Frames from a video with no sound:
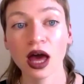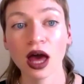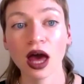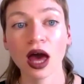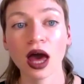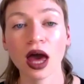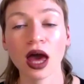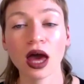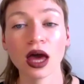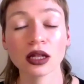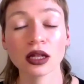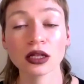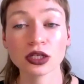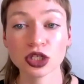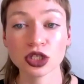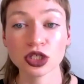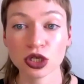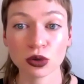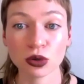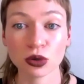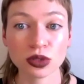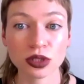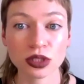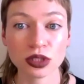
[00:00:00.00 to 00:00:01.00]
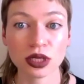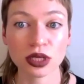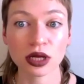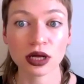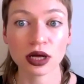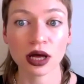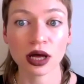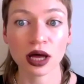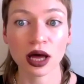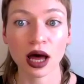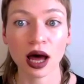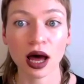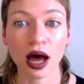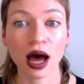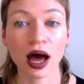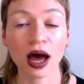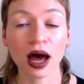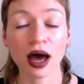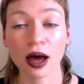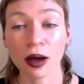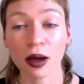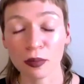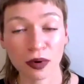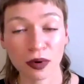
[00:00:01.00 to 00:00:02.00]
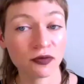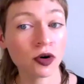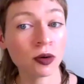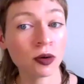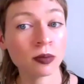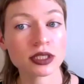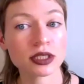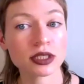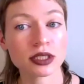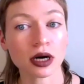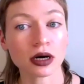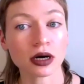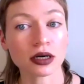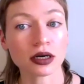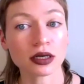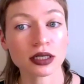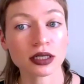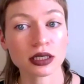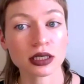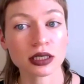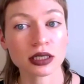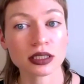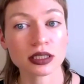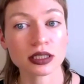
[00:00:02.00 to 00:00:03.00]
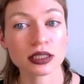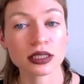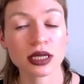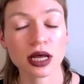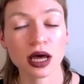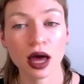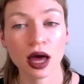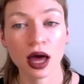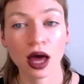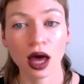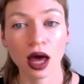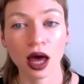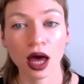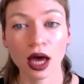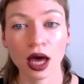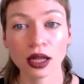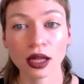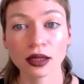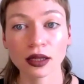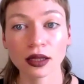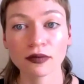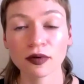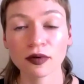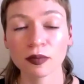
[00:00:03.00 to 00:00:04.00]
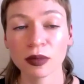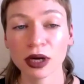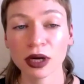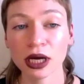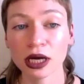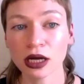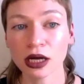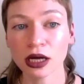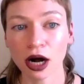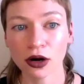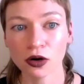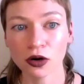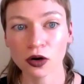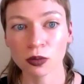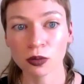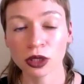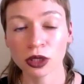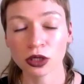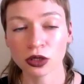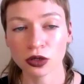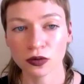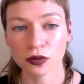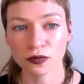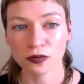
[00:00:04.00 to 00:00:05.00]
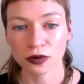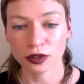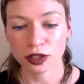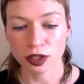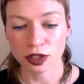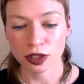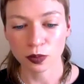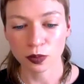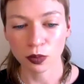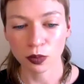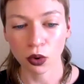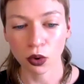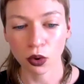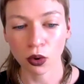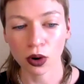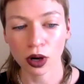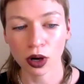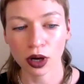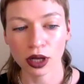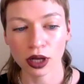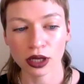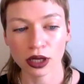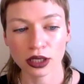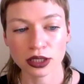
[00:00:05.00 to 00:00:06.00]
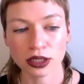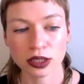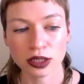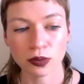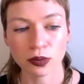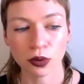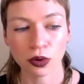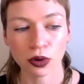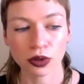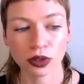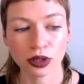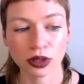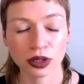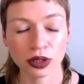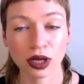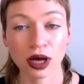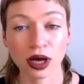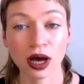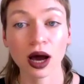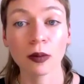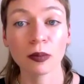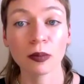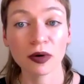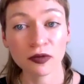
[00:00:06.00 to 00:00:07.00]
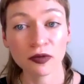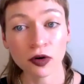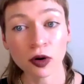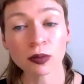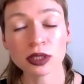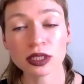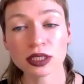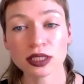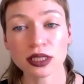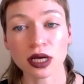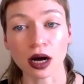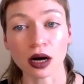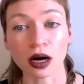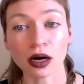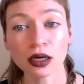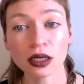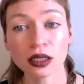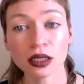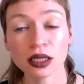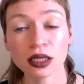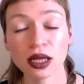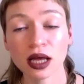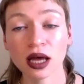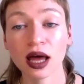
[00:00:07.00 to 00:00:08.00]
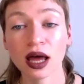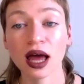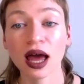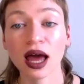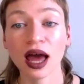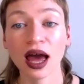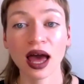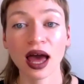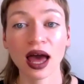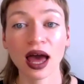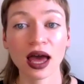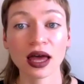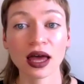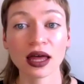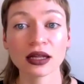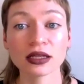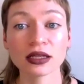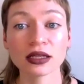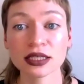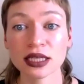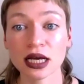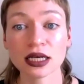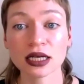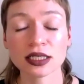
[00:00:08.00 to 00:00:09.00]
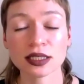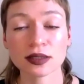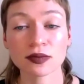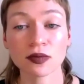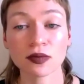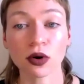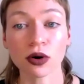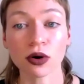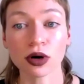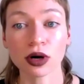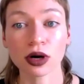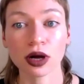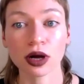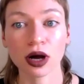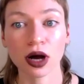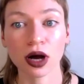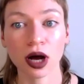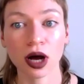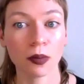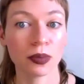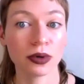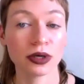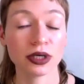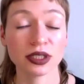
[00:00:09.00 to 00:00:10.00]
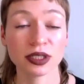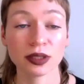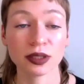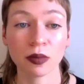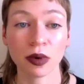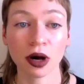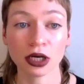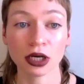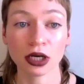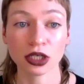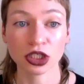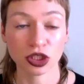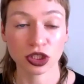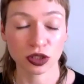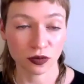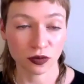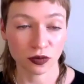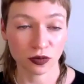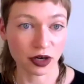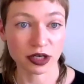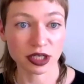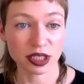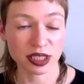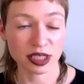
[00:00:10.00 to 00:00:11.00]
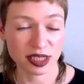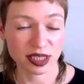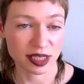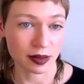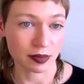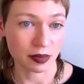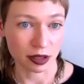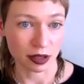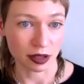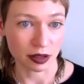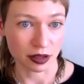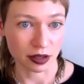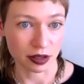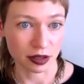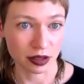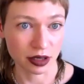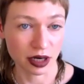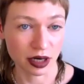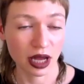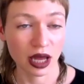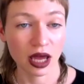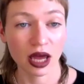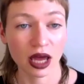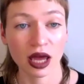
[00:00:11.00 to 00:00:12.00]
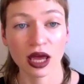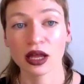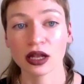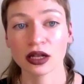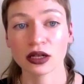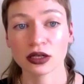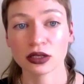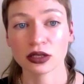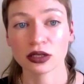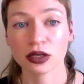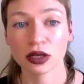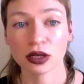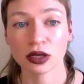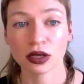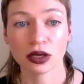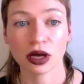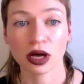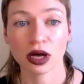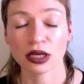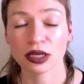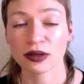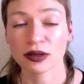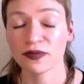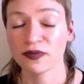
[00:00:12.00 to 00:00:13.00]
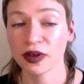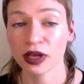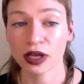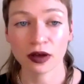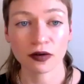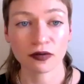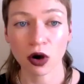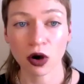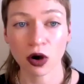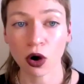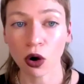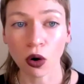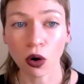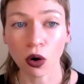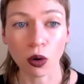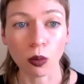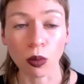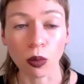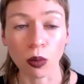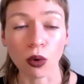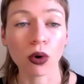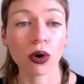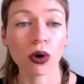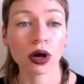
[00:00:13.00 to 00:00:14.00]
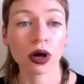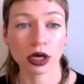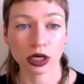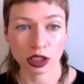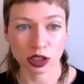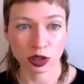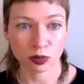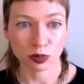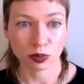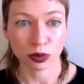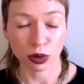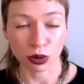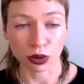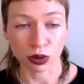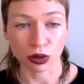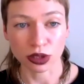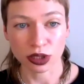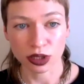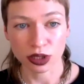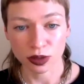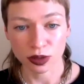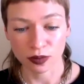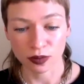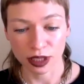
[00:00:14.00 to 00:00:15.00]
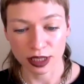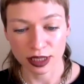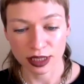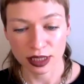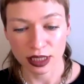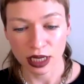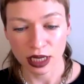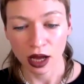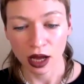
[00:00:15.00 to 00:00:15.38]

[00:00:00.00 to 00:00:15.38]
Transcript: And she's also a performance artist. And the main argument of this book is what performance art and sex work are pretty much very similar. And I think the whole book explores this.